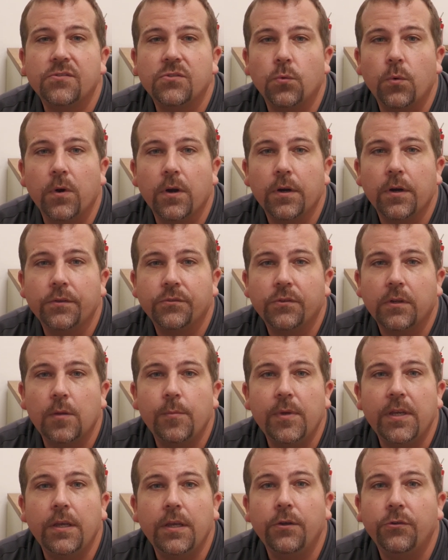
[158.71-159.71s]
to where it's going to
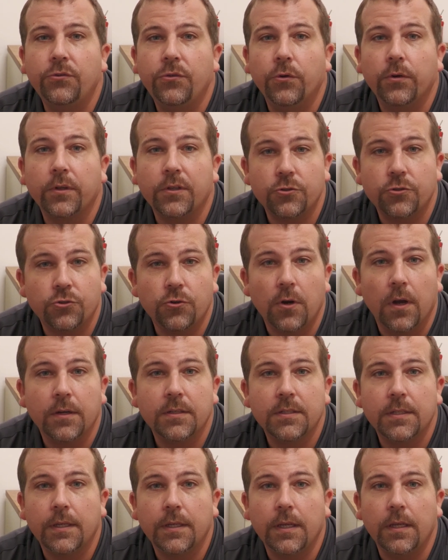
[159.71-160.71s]
be easier to
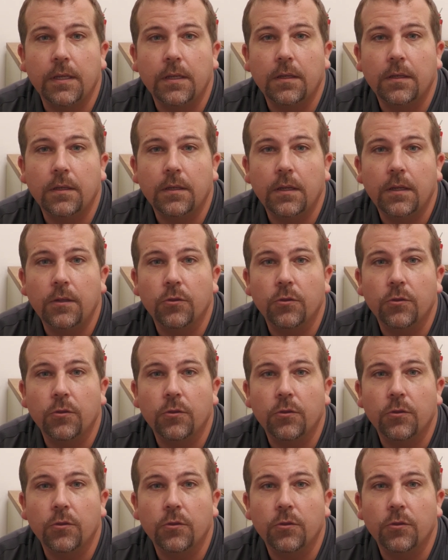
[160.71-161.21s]
construct in